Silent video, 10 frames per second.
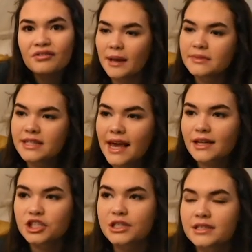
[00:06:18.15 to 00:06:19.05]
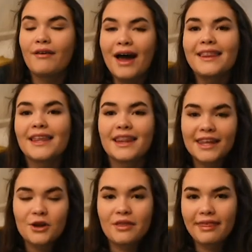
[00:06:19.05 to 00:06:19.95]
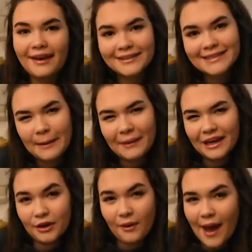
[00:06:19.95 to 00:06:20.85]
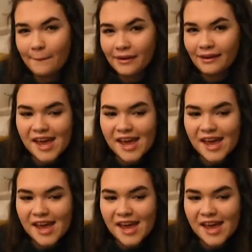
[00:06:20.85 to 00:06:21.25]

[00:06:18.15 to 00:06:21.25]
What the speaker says: I'm saying just find the little things that make you happy.